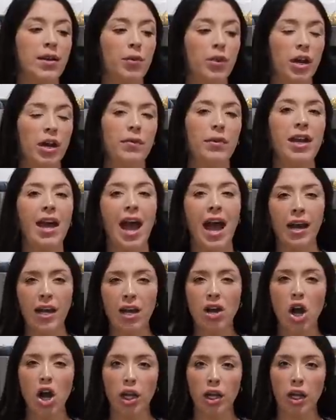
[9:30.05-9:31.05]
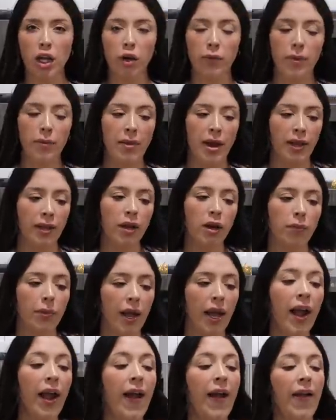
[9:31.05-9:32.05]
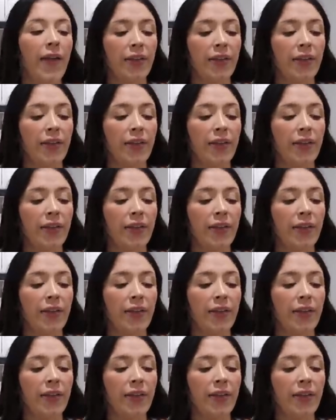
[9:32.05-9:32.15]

that we're gonna be adding on a little bit by little bit,